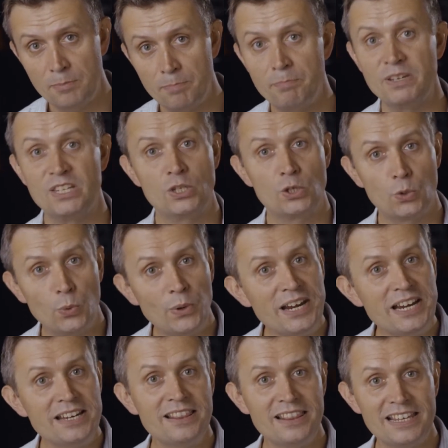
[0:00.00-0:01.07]

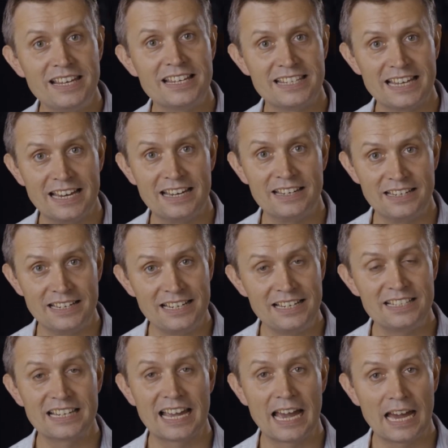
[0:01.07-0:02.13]
between the
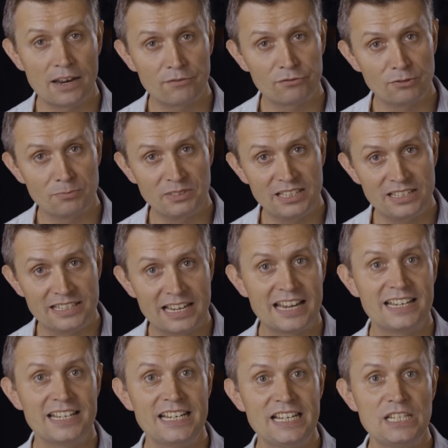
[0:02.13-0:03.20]
attendees, and from the
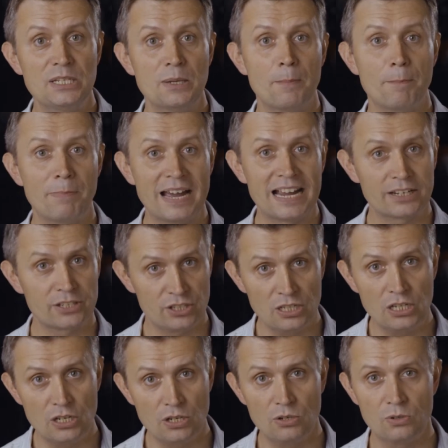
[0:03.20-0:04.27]
attendees back to
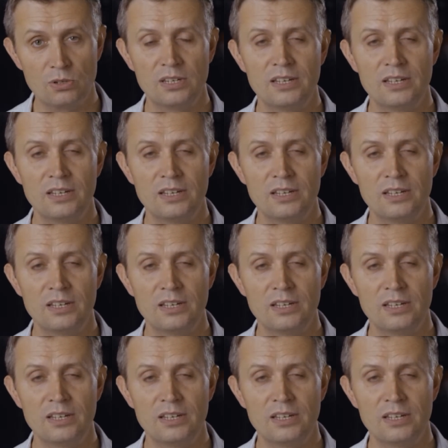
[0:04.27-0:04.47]
you,